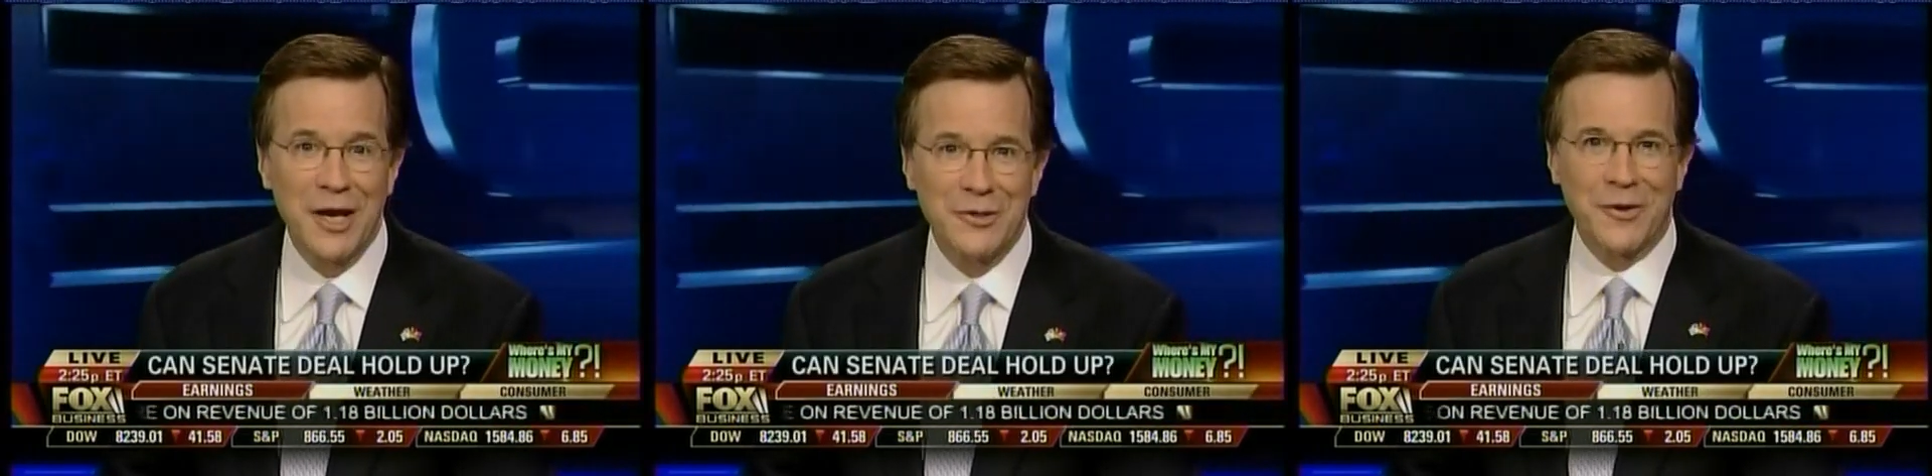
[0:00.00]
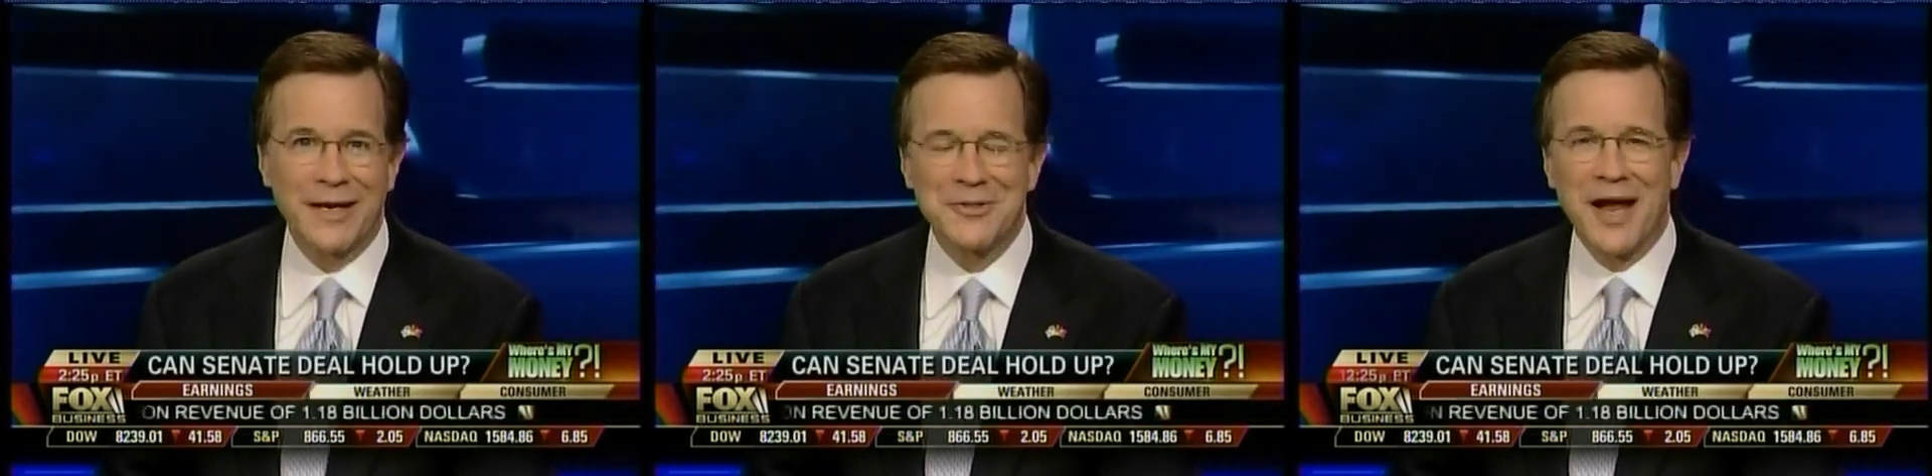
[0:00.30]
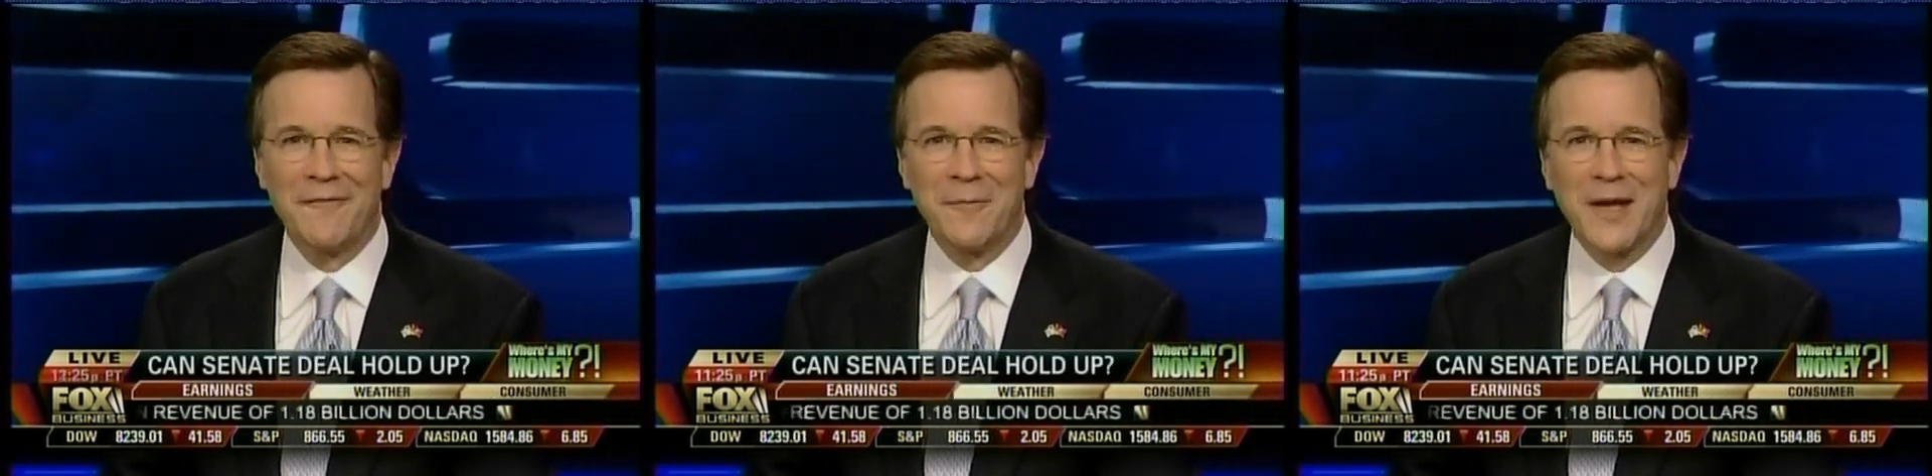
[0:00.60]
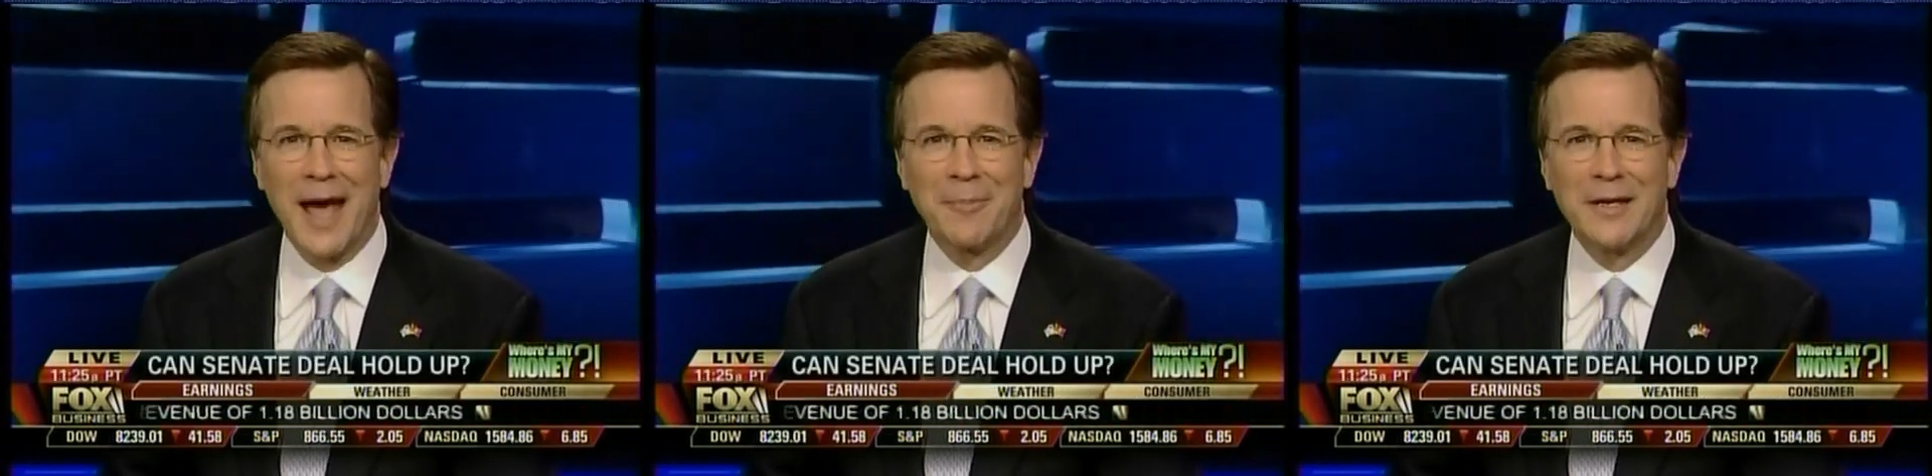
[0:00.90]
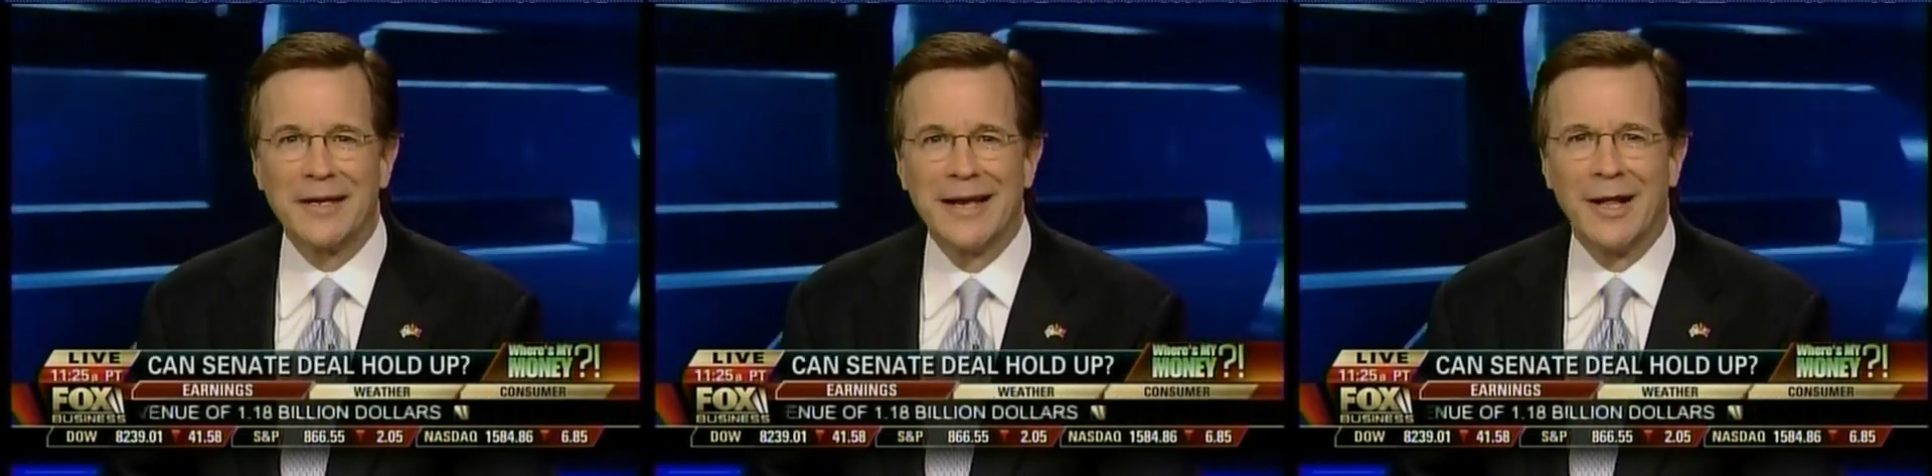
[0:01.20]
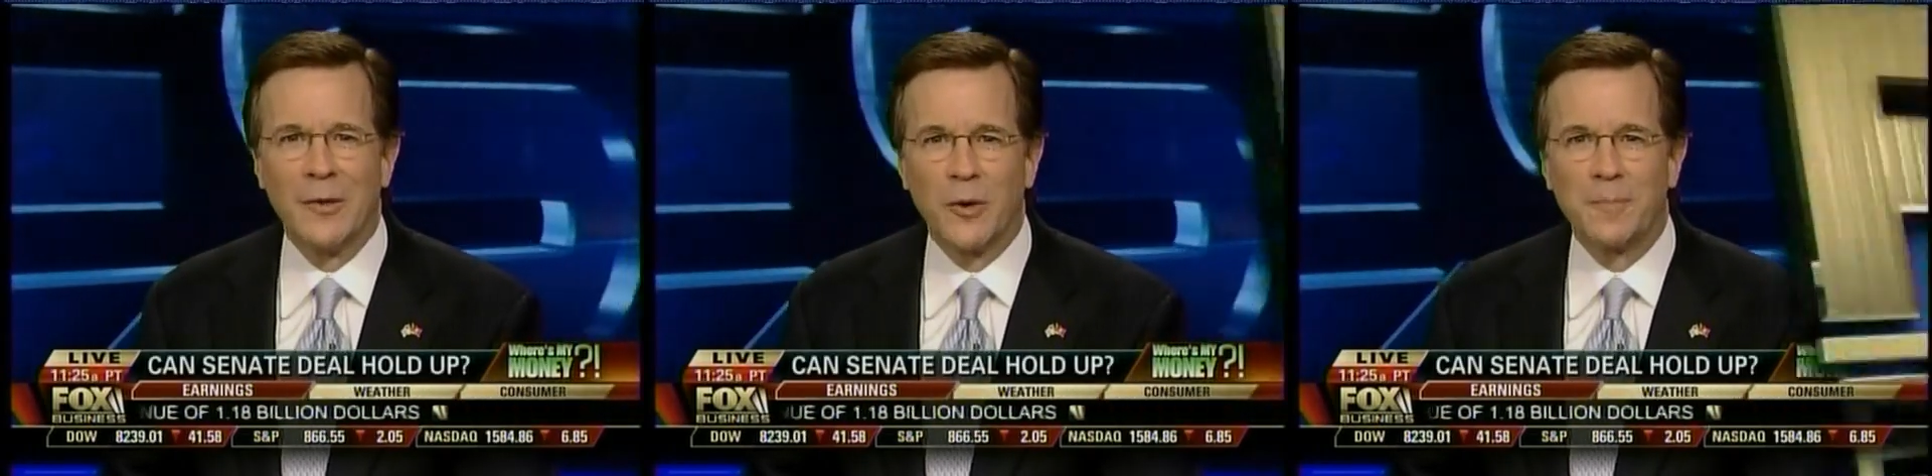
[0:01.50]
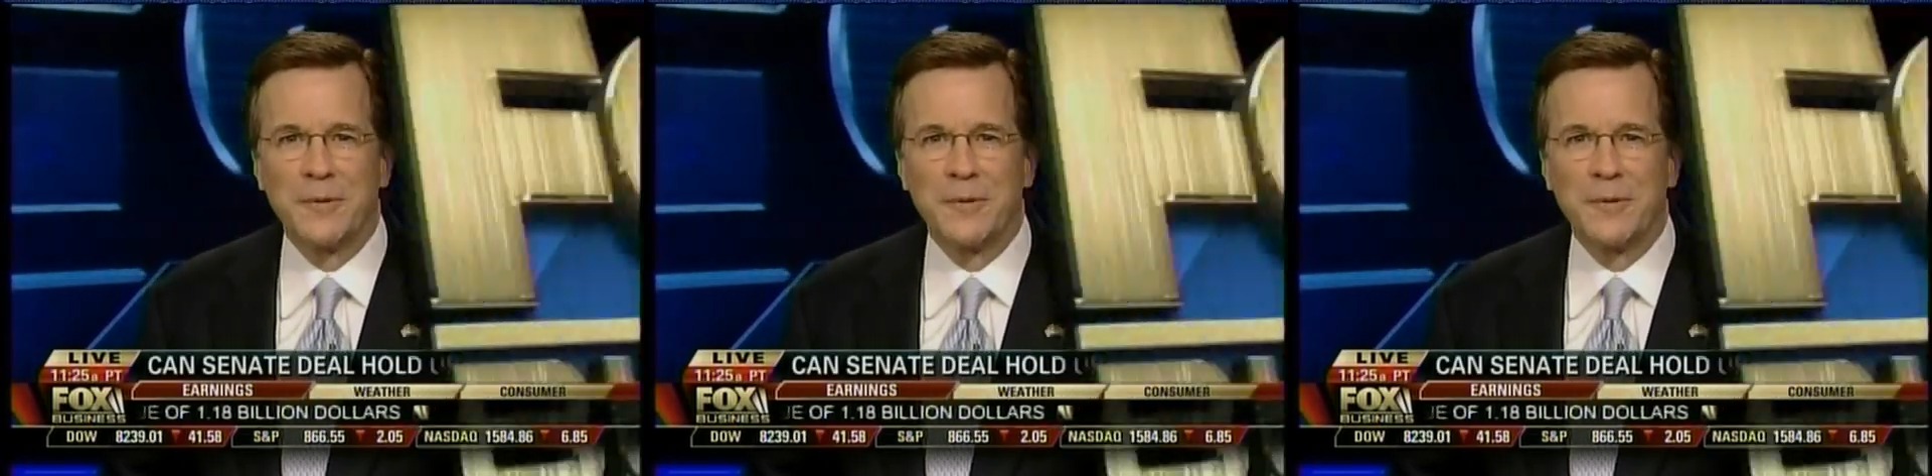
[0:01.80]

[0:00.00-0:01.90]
Joining us now from Capitol Hill, we're